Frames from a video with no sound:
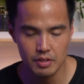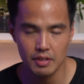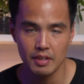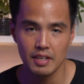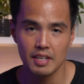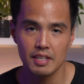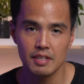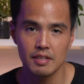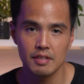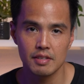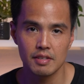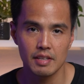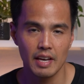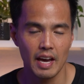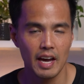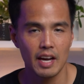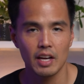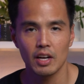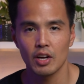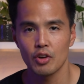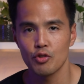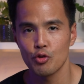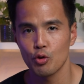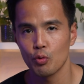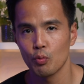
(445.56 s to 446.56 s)
this
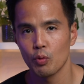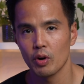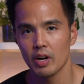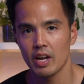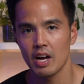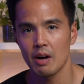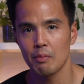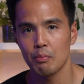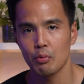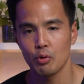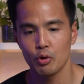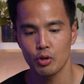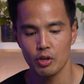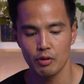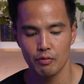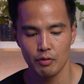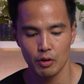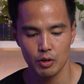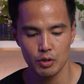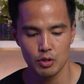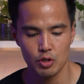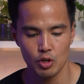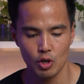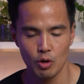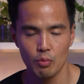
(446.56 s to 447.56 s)
800 watt output, you've
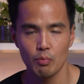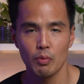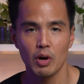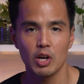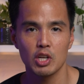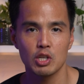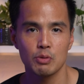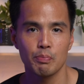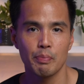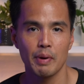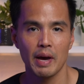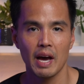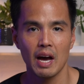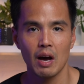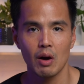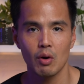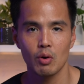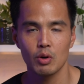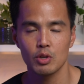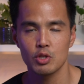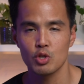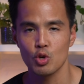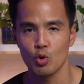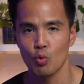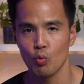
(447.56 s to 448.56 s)
got so much
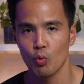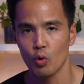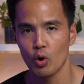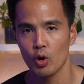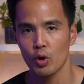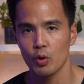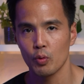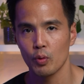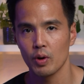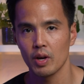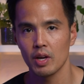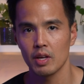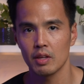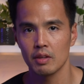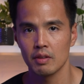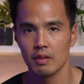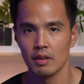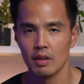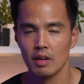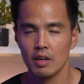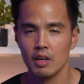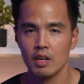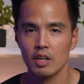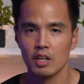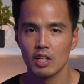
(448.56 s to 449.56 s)
power to work with,
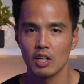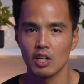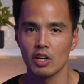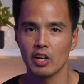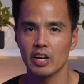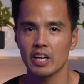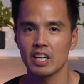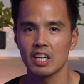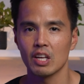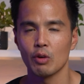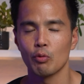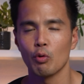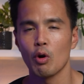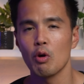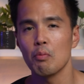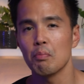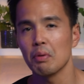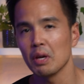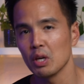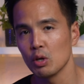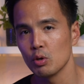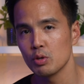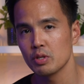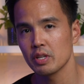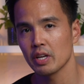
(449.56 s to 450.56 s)
you likely won't be
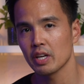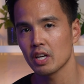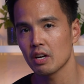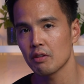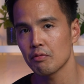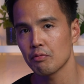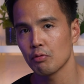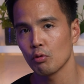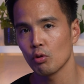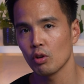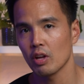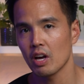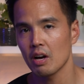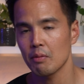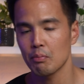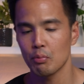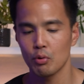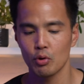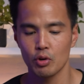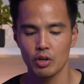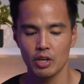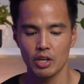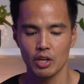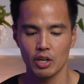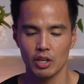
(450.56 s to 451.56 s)
using it at full
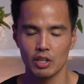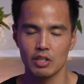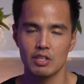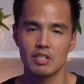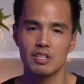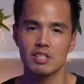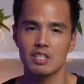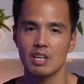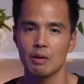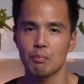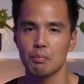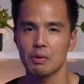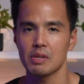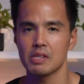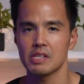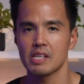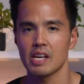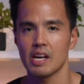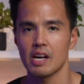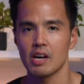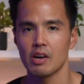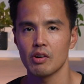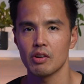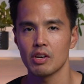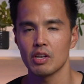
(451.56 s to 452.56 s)
output, and you can step it
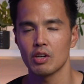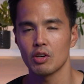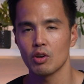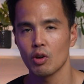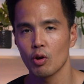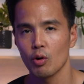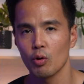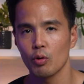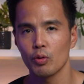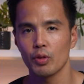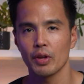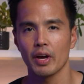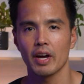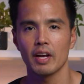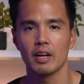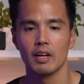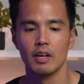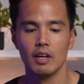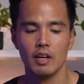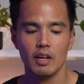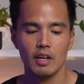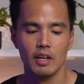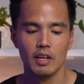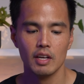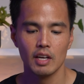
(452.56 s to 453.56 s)
down and know that
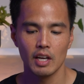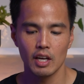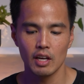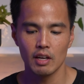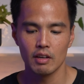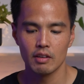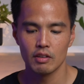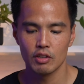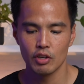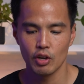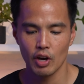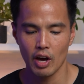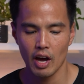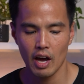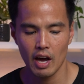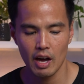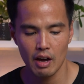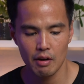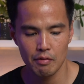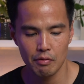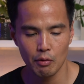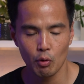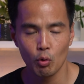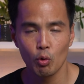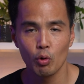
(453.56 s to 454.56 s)
you
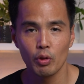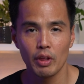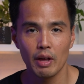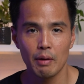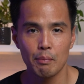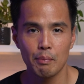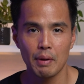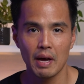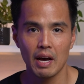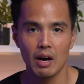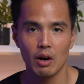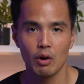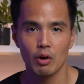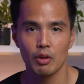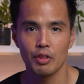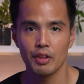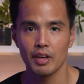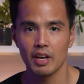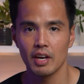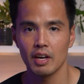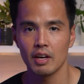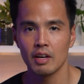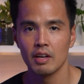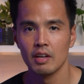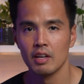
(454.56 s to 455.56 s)
have all that power
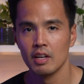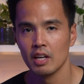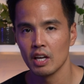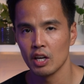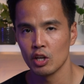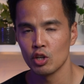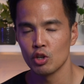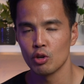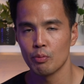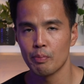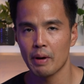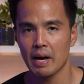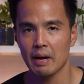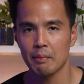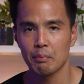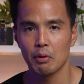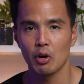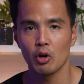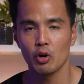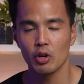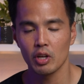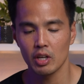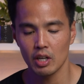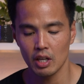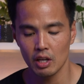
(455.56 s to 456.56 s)
there in your back
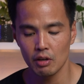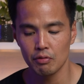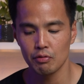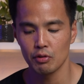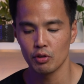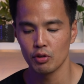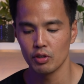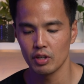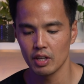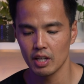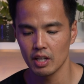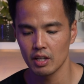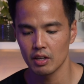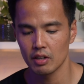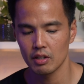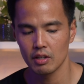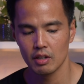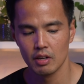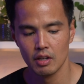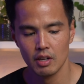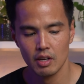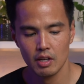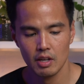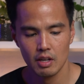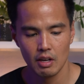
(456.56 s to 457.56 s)
pocket if you need it.
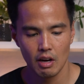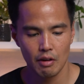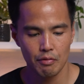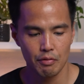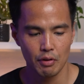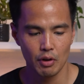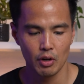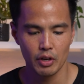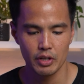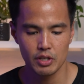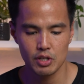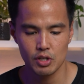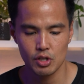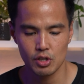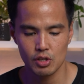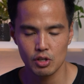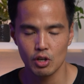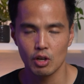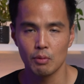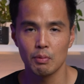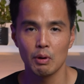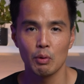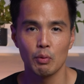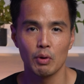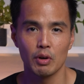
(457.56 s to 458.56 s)
I feel it's just going
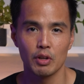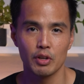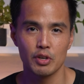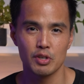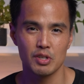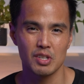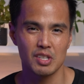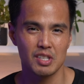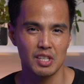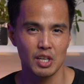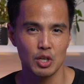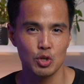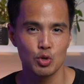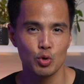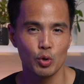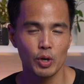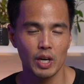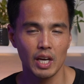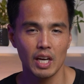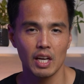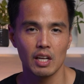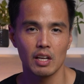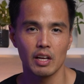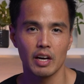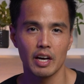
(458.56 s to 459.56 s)
to be one of those essential
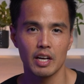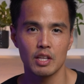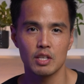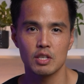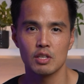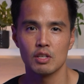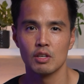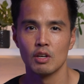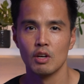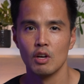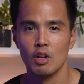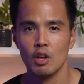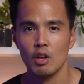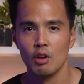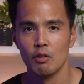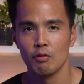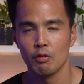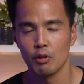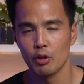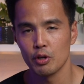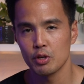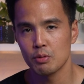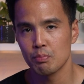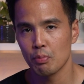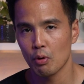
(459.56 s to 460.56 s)
key lights for
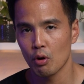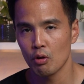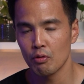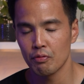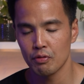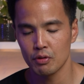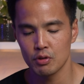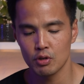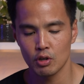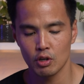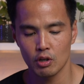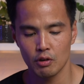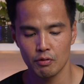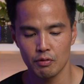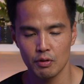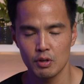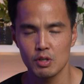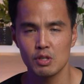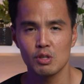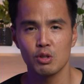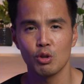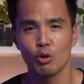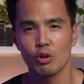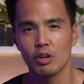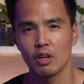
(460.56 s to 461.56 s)
those pro
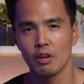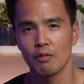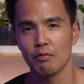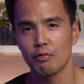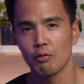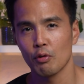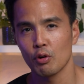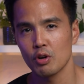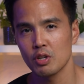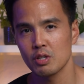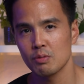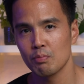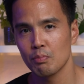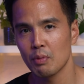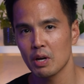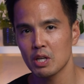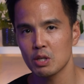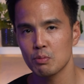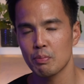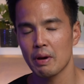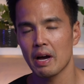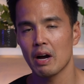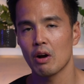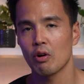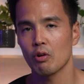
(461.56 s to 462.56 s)
photographers looking for as
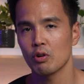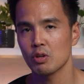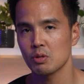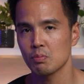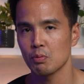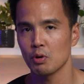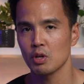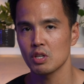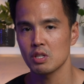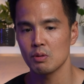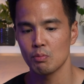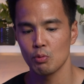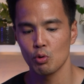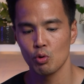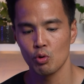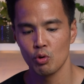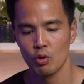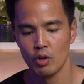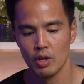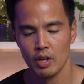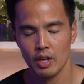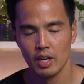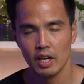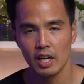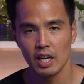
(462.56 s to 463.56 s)
much power as possible
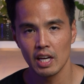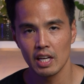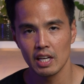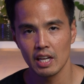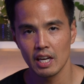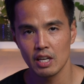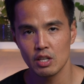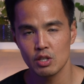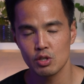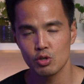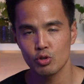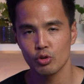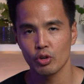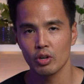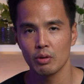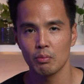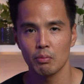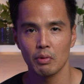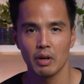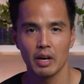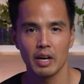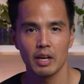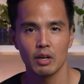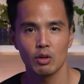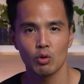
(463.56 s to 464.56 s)
in a
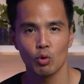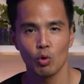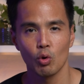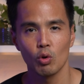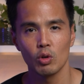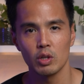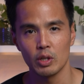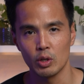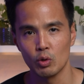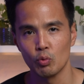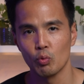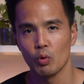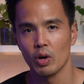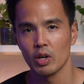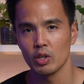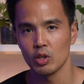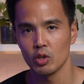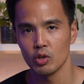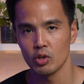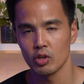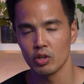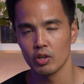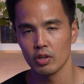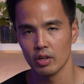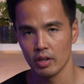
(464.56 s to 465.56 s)
streamlined all-in-one
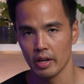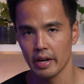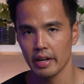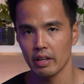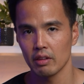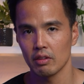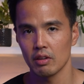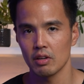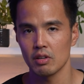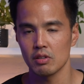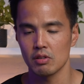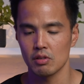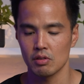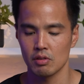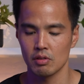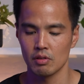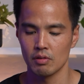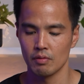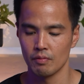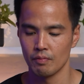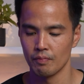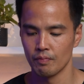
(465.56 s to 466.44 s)
unit like this.